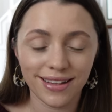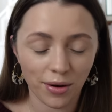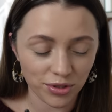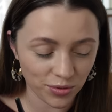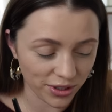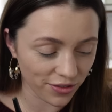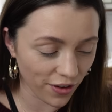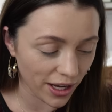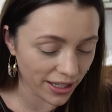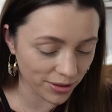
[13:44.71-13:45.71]
That was really
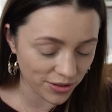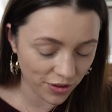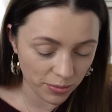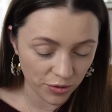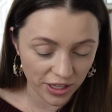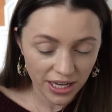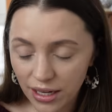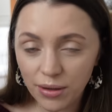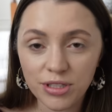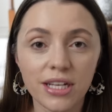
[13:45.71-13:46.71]
fun. That was a fun movie.
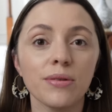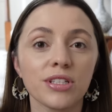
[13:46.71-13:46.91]
It was, it